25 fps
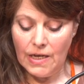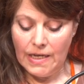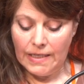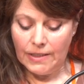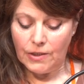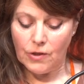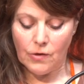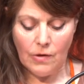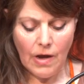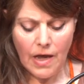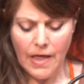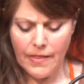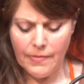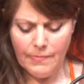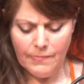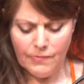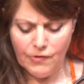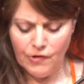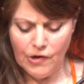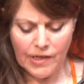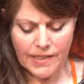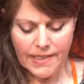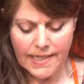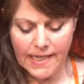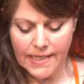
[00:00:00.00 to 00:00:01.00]
So I'm
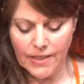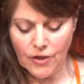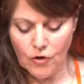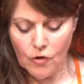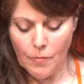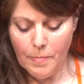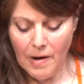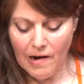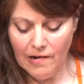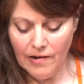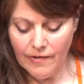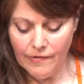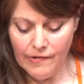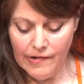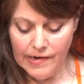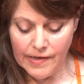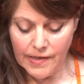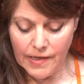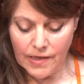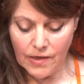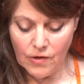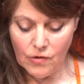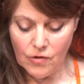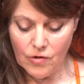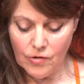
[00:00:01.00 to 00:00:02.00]
translating or
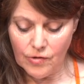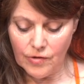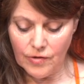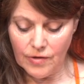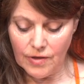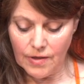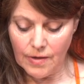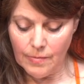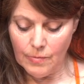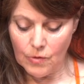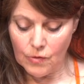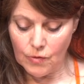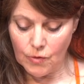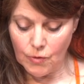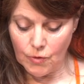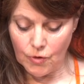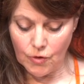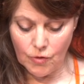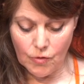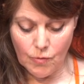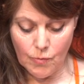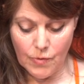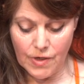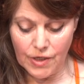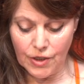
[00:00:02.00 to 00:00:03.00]
paraphrasing Augustine, I'm not
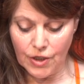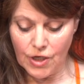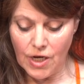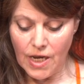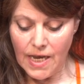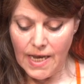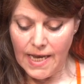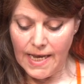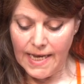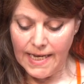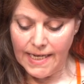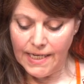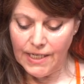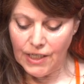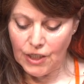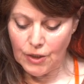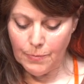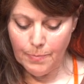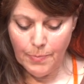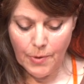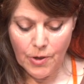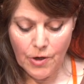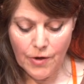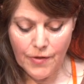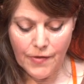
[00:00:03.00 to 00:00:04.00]
sure which.
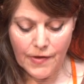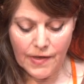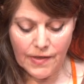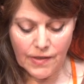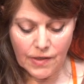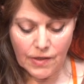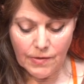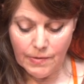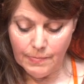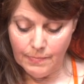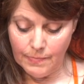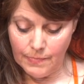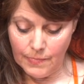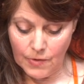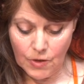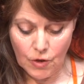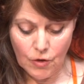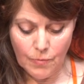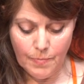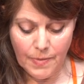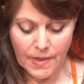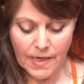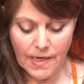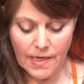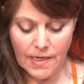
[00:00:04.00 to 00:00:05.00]
Each birth is a new
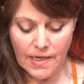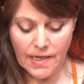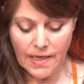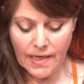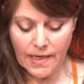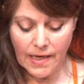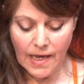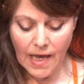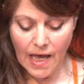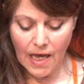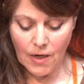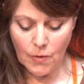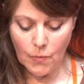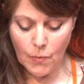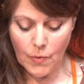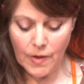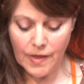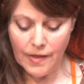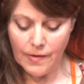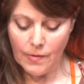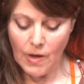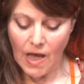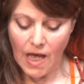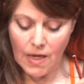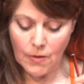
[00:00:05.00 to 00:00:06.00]
beginning,
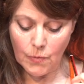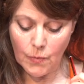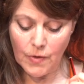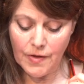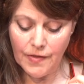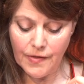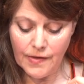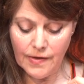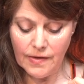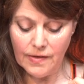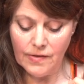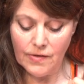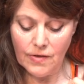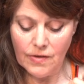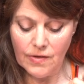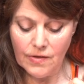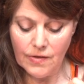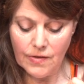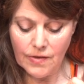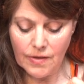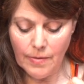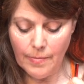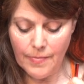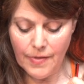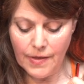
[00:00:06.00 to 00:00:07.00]
and with it,
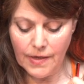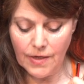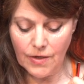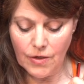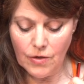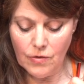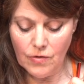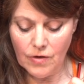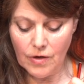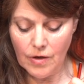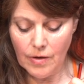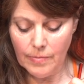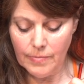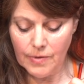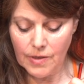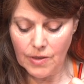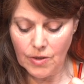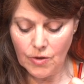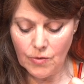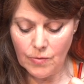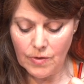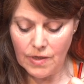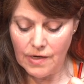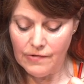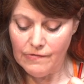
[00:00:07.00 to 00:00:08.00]
something new comes
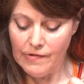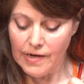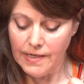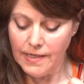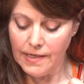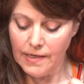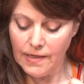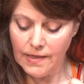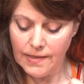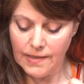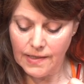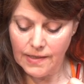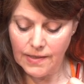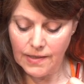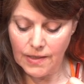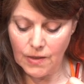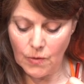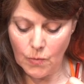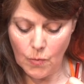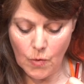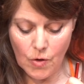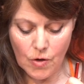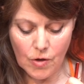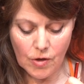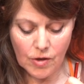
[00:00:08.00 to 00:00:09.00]
into an already
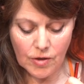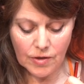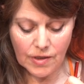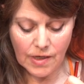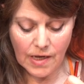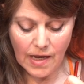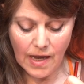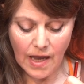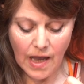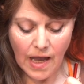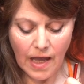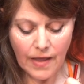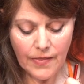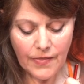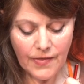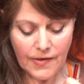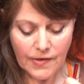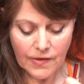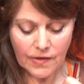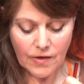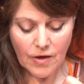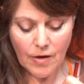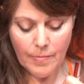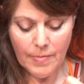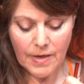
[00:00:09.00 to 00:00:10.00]
existing world, and
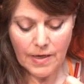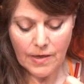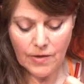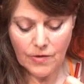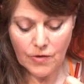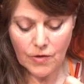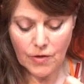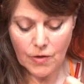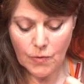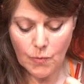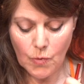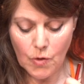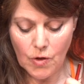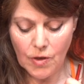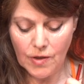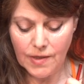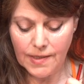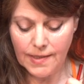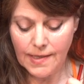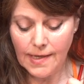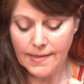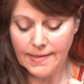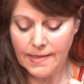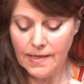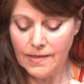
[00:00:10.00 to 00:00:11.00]
this coming into the world
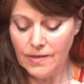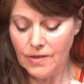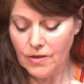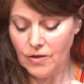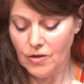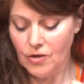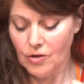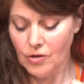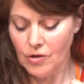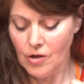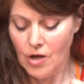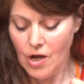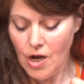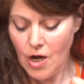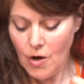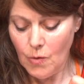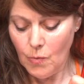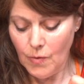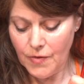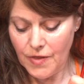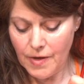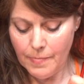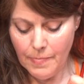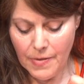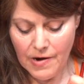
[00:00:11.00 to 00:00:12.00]
is identical
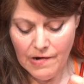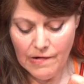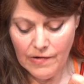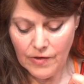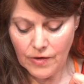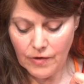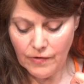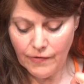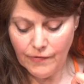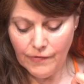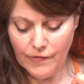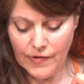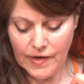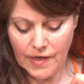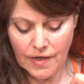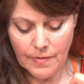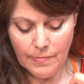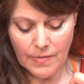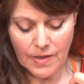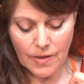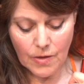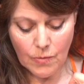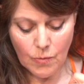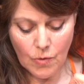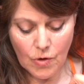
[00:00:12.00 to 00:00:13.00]
with the appearance of freedom
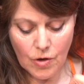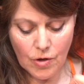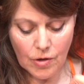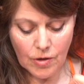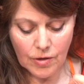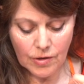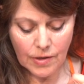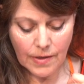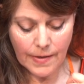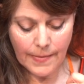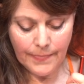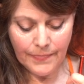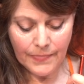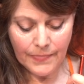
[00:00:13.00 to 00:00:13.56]
in the world.